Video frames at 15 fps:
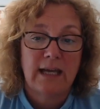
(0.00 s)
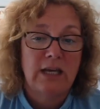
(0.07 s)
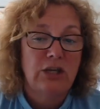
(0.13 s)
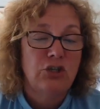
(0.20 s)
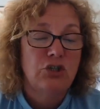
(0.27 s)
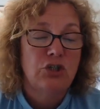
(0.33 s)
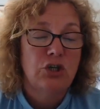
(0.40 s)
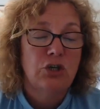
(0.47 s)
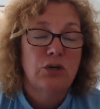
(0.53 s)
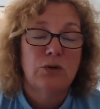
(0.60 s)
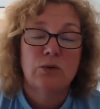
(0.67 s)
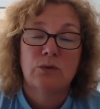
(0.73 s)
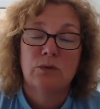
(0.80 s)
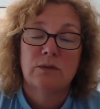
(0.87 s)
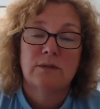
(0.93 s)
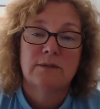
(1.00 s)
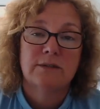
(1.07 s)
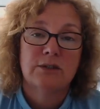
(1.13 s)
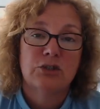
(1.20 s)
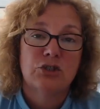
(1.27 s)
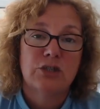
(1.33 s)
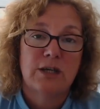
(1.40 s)
he knew
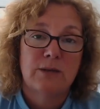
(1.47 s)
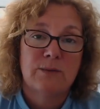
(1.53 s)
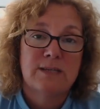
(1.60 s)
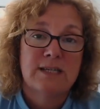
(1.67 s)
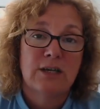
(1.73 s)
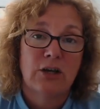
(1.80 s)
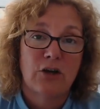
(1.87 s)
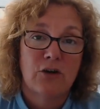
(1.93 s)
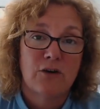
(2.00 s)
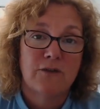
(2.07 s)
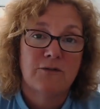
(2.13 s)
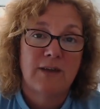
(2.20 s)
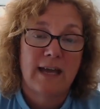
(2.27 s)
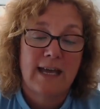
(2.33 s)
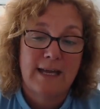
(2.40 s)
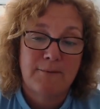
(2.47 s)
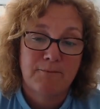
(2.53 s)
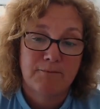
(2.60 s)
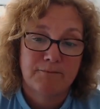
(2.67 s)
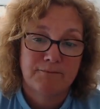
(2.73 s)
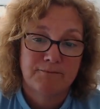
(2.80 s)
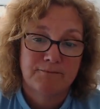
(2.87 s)
that she was the girl for him.